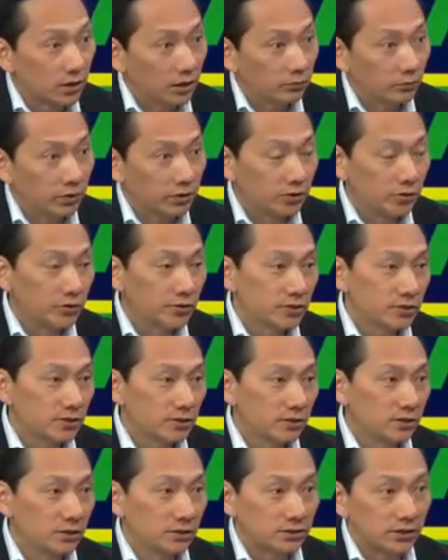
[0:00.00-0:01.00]
It
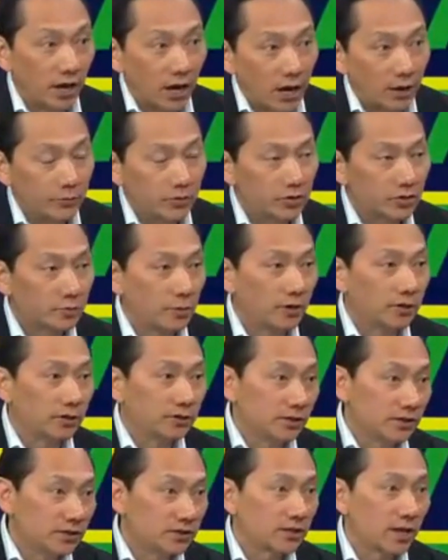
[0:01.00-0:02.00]
reduces the time you spend
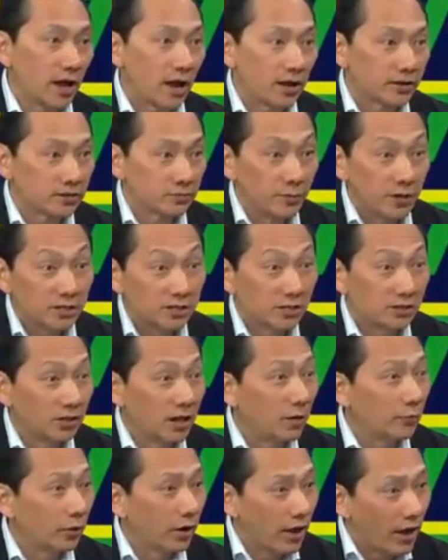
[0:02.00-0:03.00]
on these tasks, makes it a
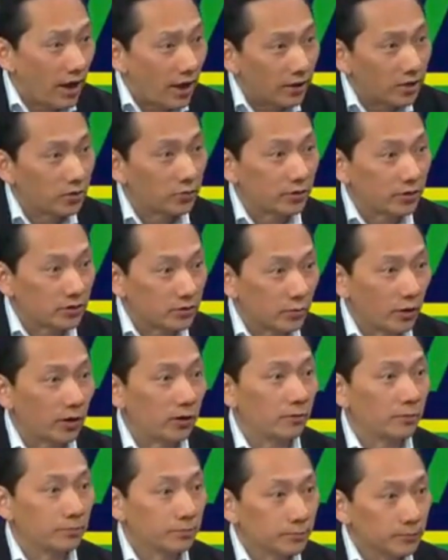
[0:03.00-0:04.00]
lot more accurate as well.